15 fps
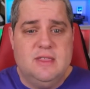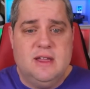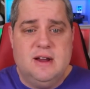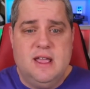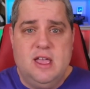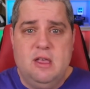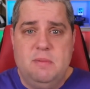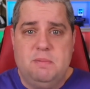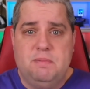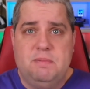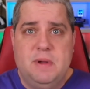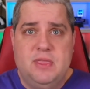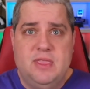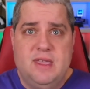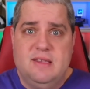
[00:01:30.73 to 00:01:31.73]
are there to help,
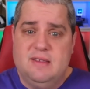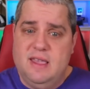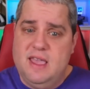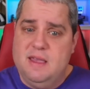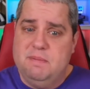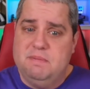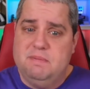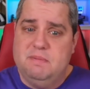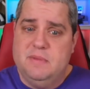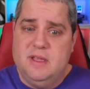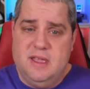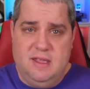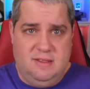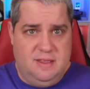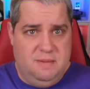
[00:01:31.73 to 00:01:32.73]
but the escape
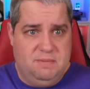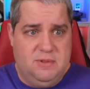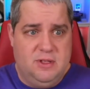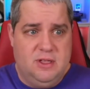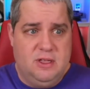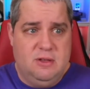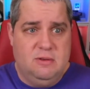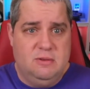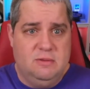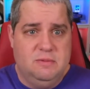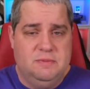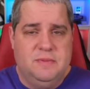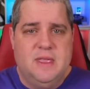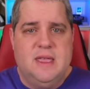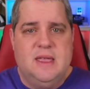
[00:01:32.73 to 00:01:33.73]
is up to
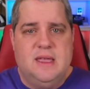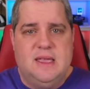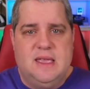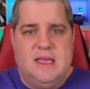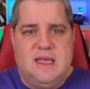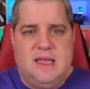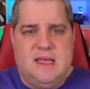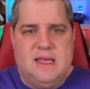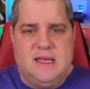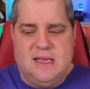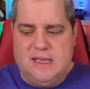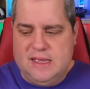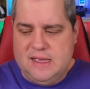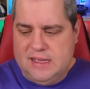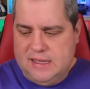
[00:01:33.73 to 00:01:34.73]
you.
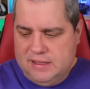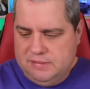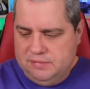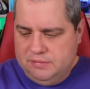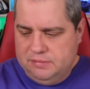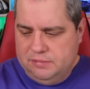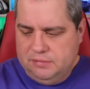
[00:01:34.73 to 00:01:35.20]
Yay!